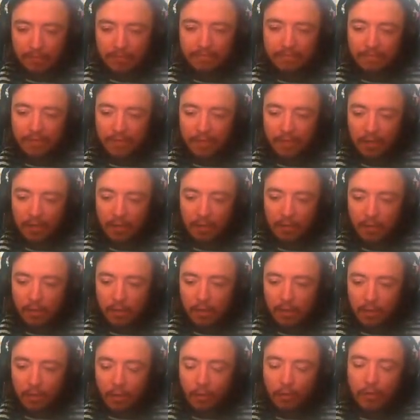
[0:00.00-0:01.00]
bit and say,
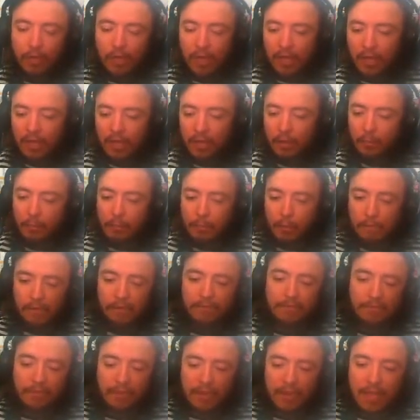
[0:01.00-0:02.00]
okay, can we move
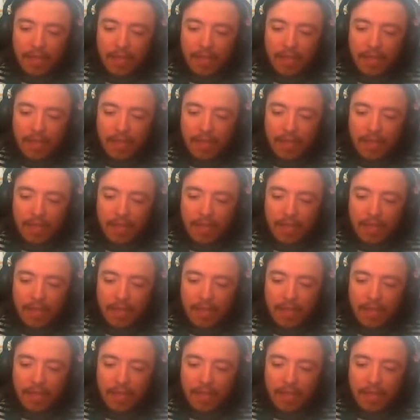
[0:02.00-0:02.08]
on